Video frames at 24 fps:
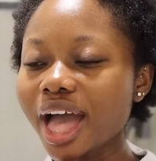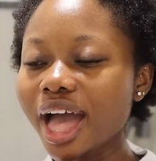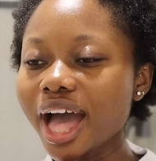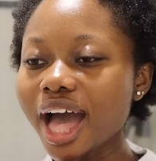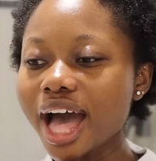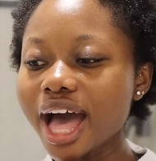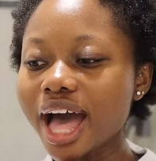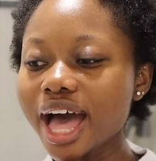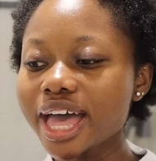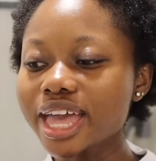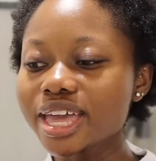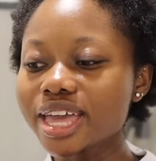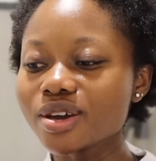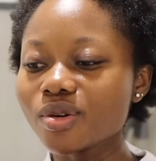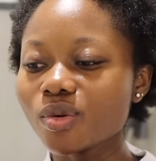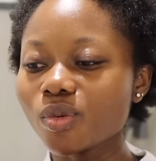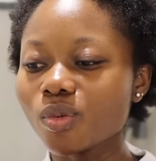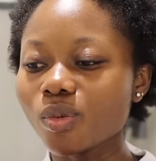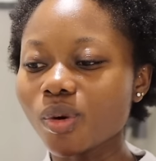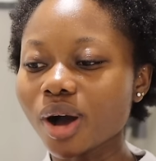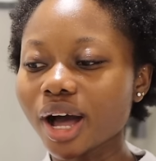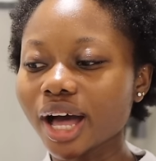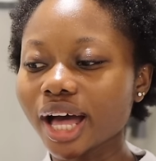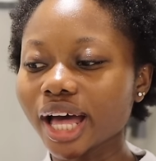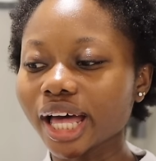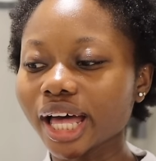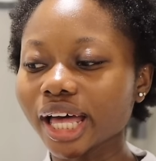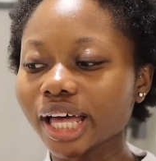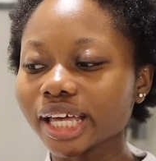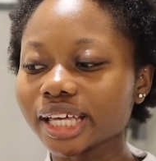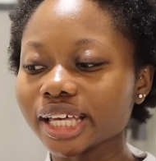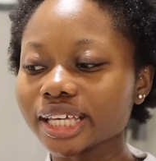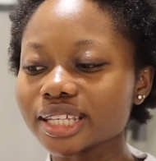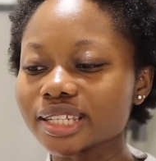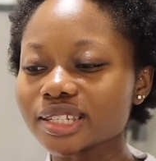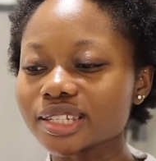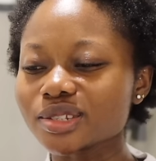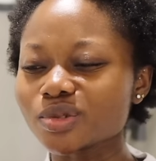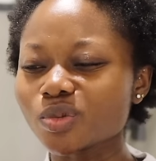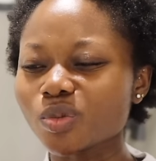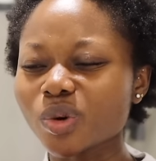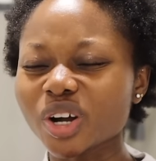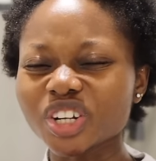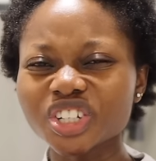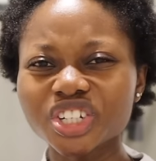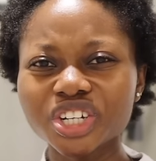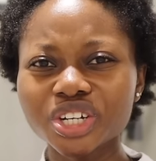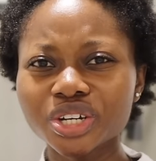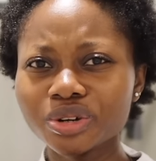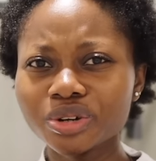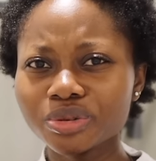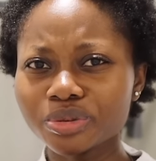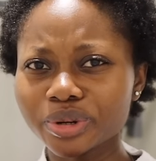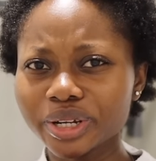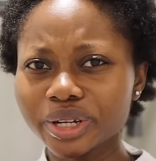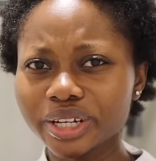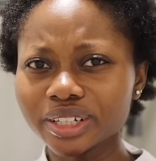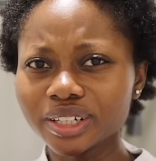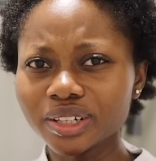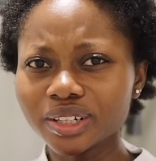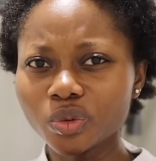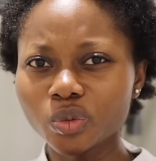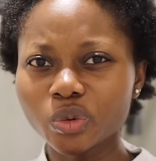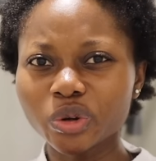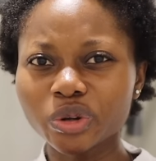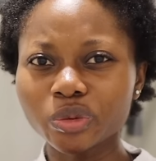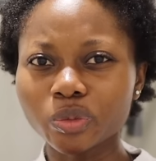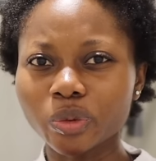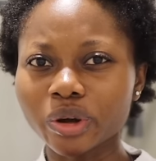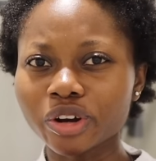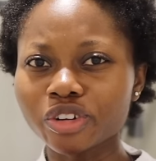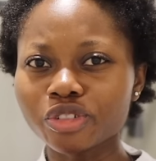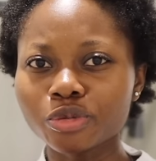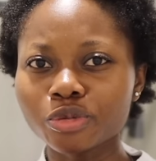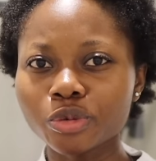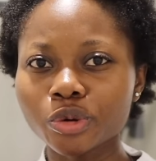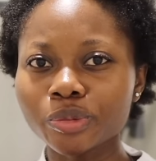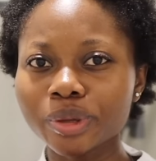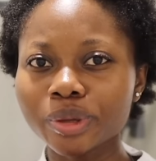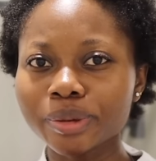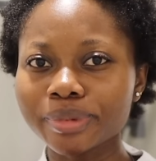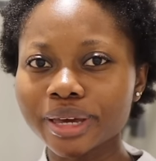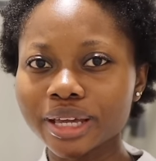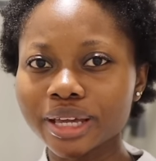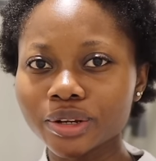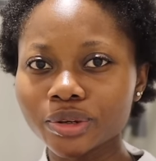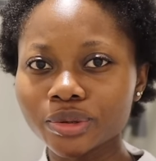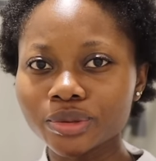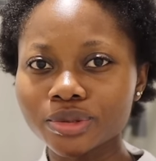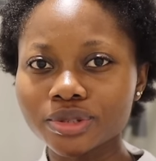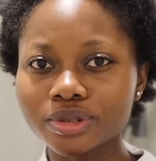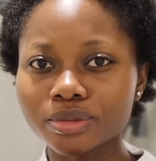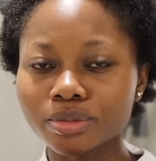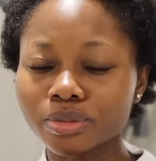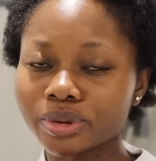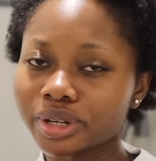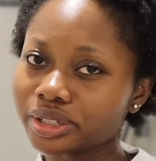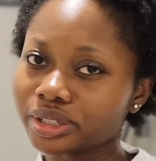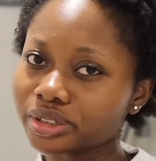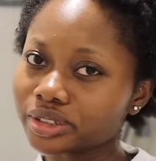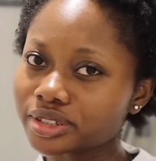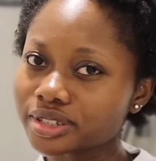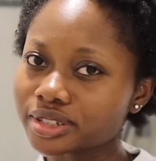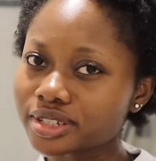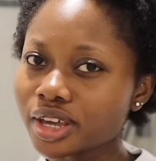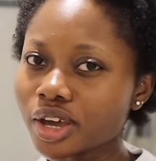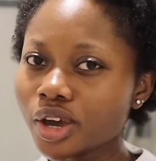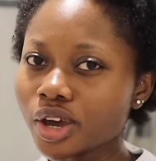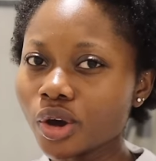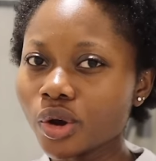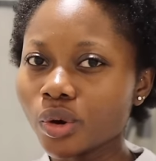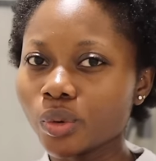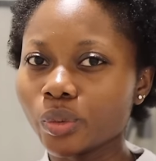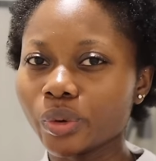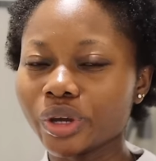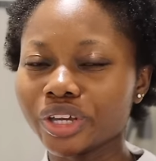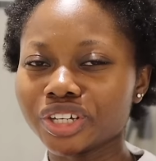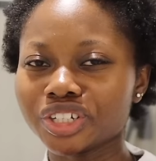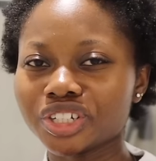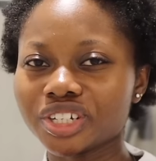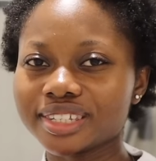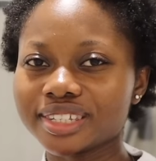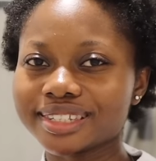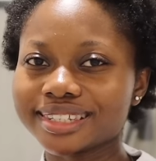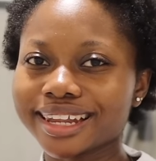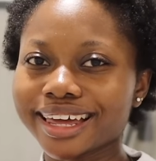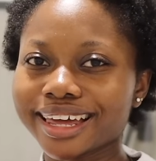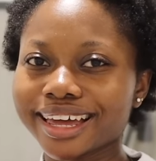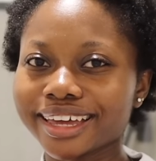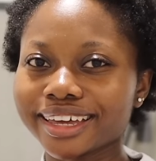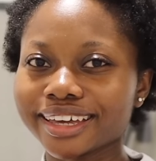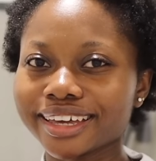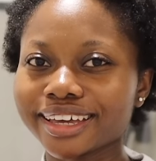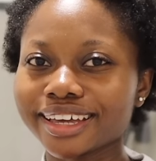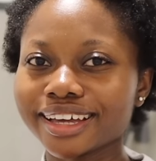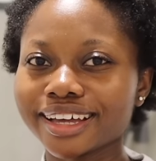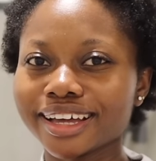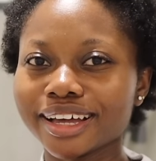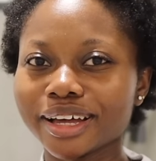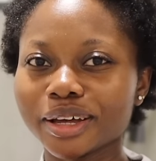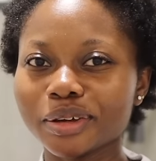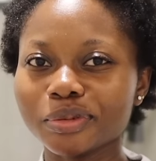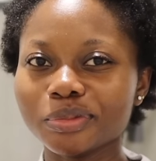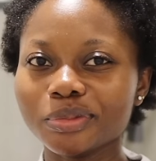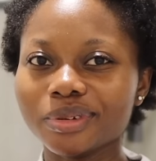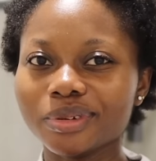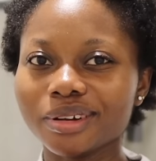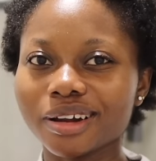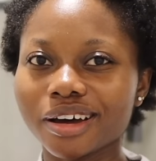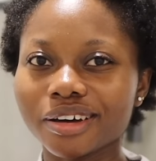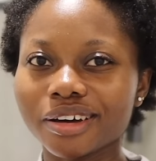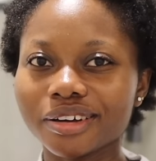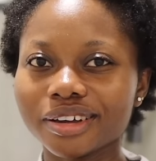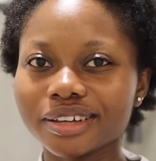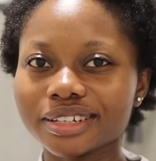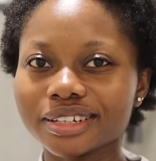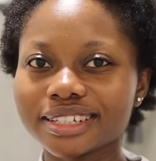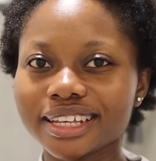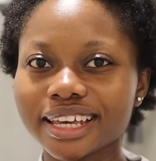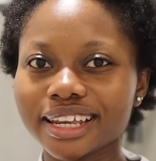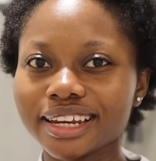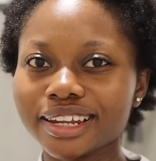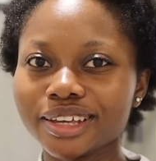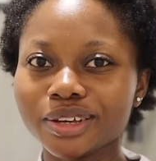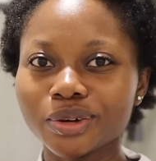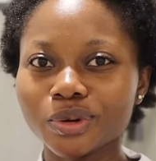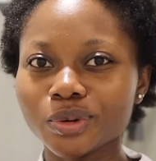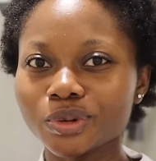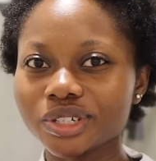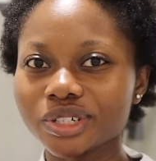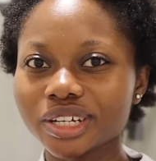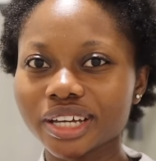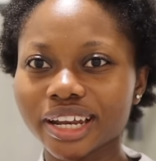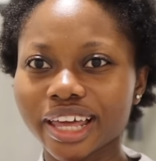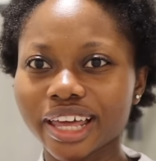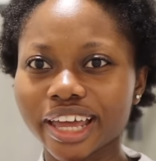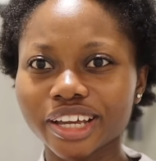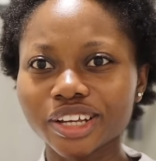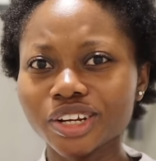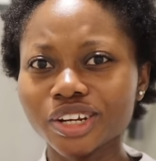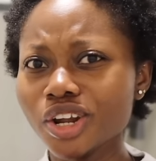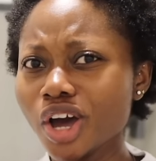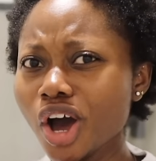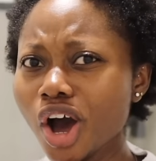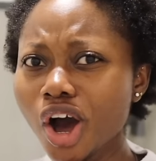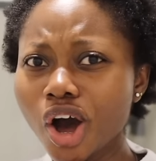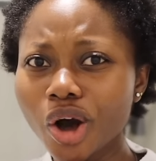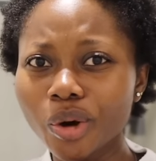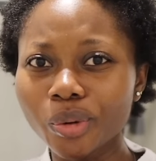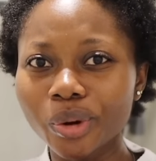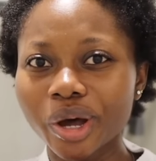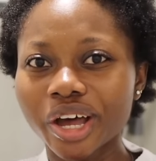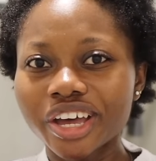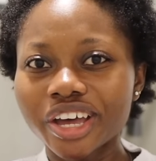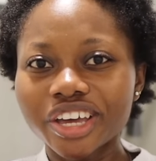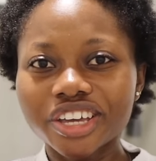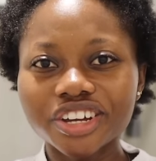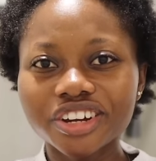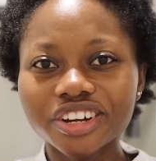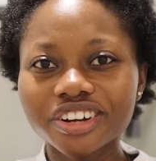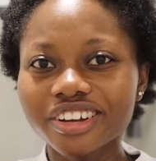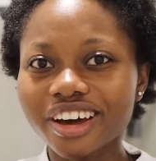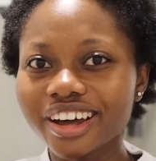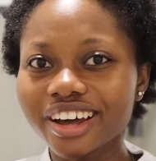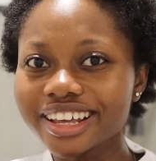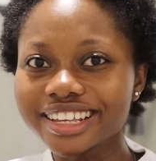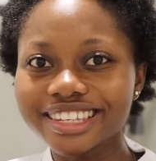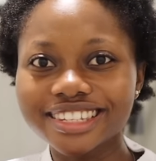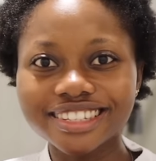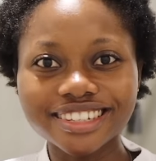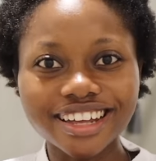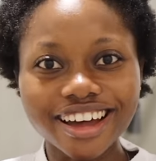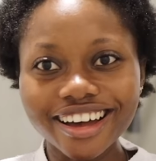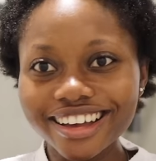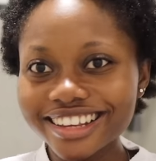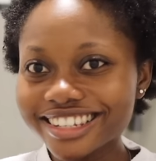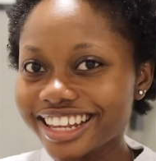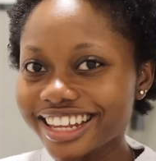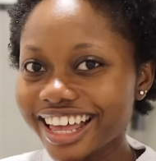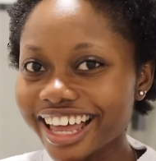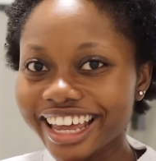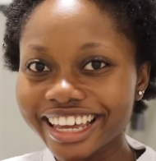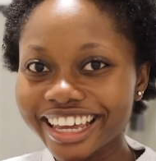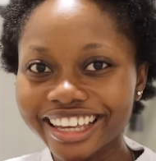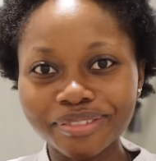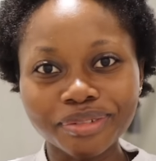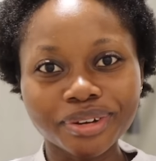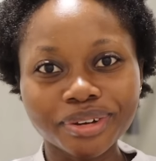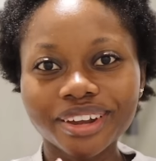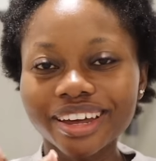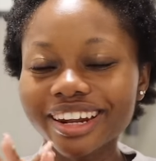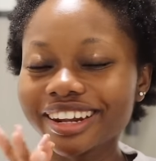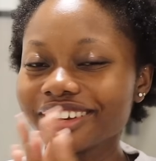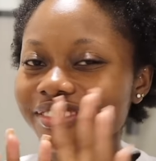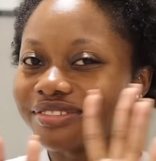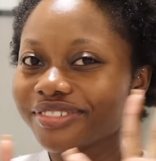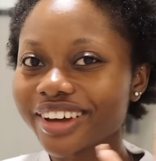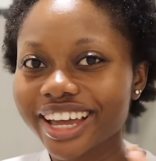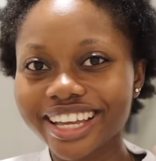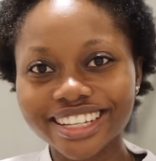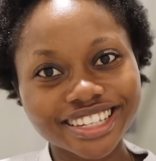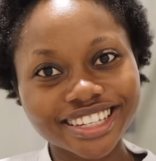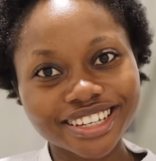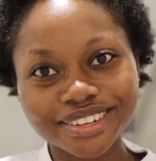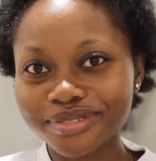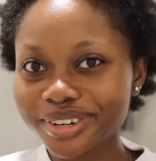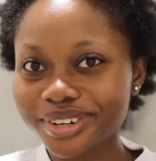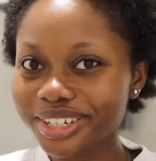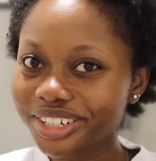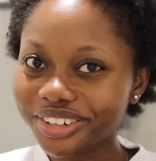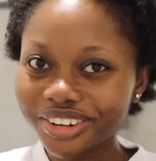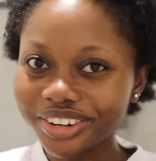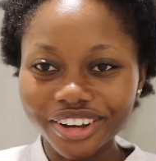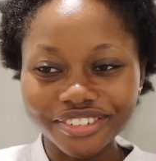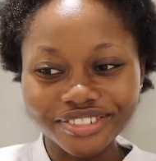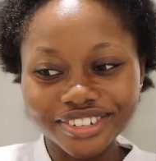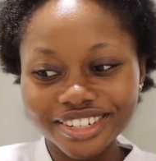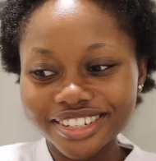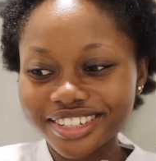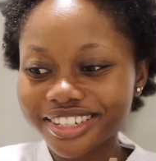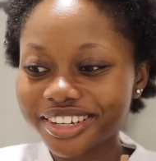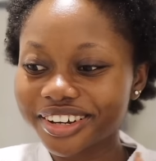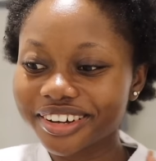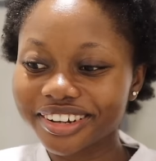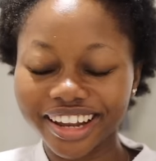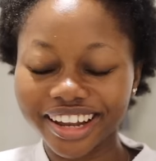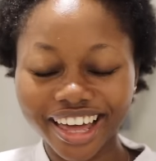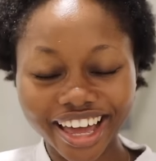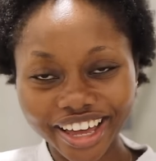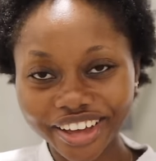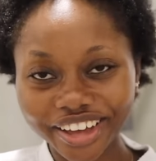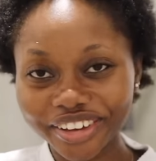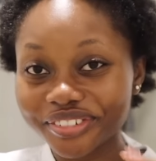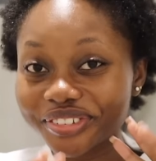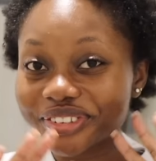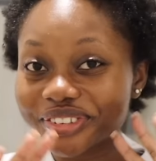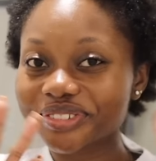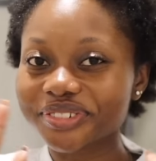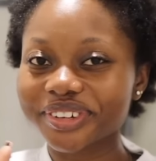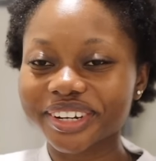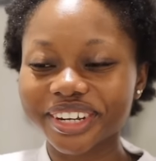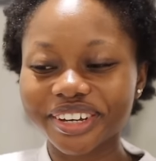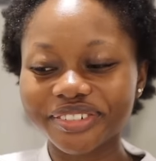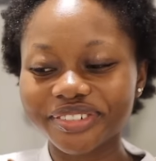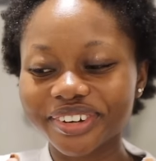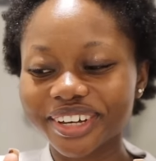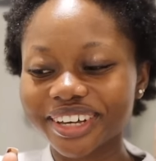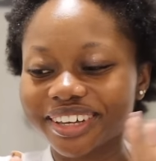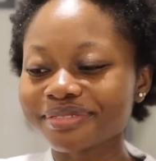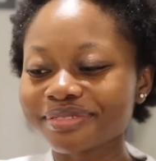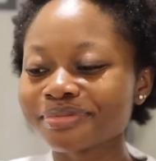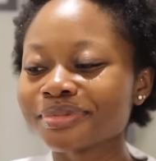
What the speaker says: I was watching a reel, one of Wumi Bello's reels, where she's like telling Uche, like, no, you're not a star sign, we're not inviting witchcraft into our lives, whatever.